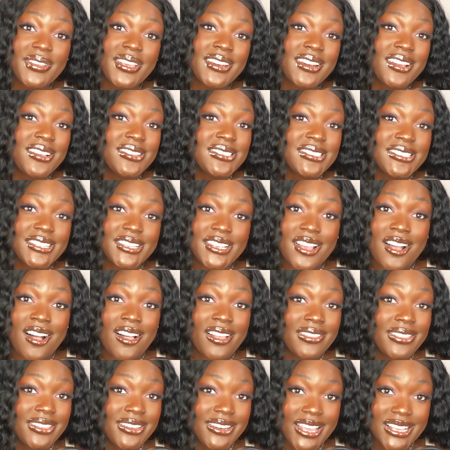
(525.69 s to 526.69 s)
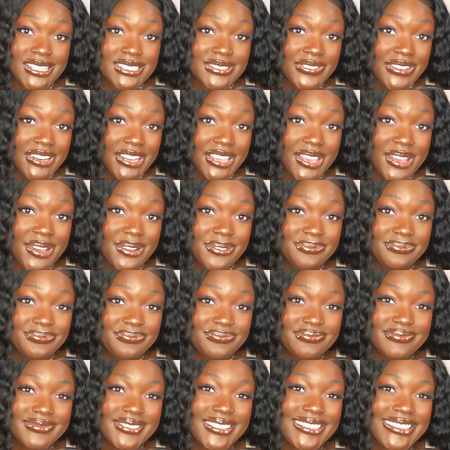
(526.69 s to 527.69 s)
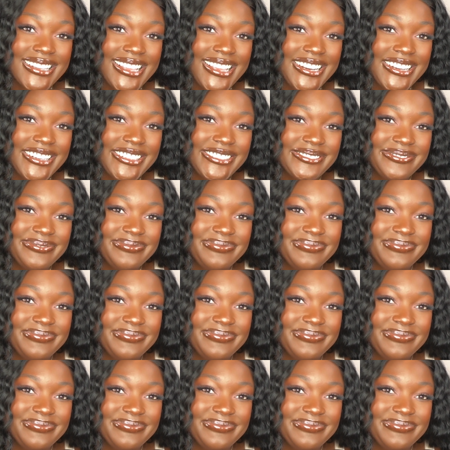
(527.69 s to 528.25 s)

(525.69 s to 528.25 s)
And I'll see y'all in the next video. Later.